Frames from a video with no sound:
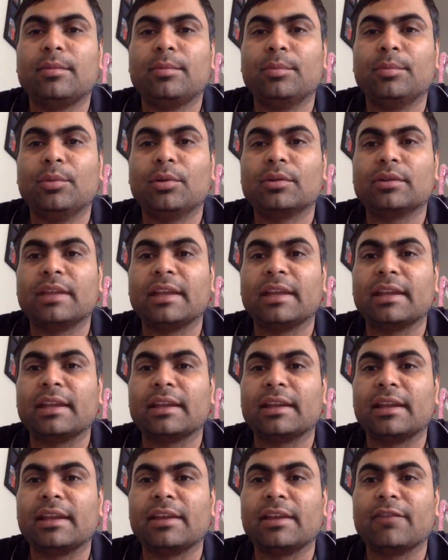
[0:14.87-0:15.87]
book
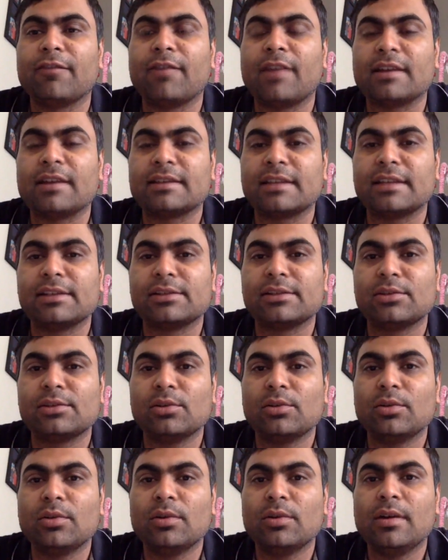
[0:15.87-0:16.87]
"Thinking Fast and
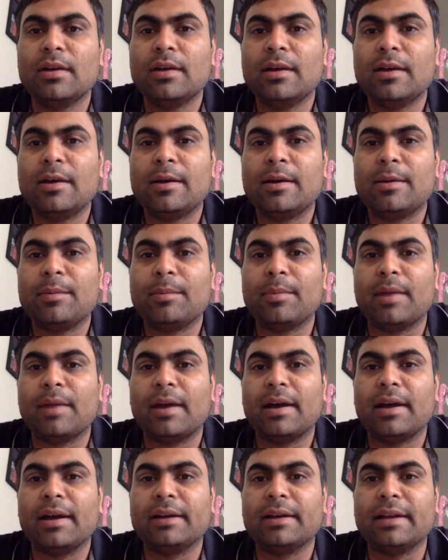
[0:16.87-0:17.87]
Slow"
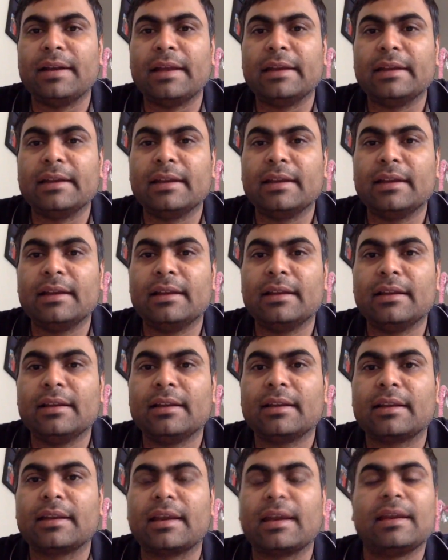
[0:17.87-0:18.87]
by Daniel
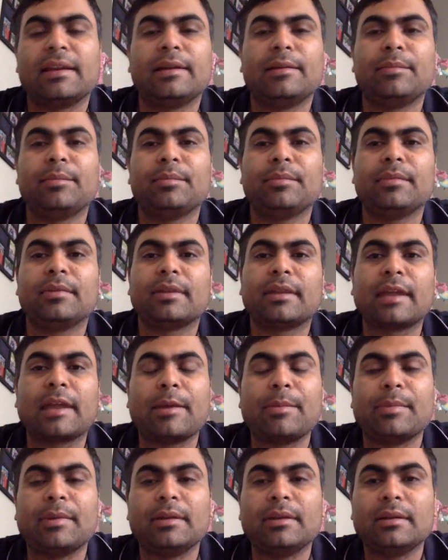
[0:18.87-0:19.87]

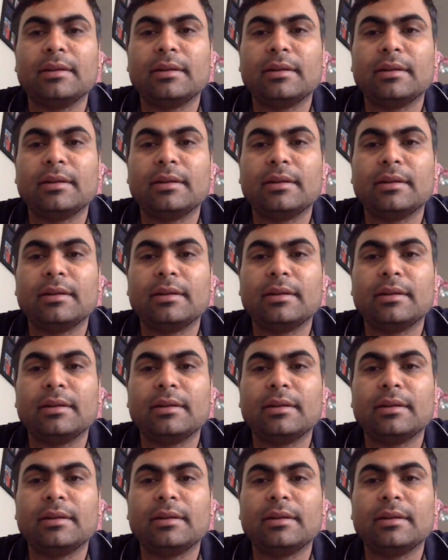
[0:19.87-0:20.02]
Kahneman,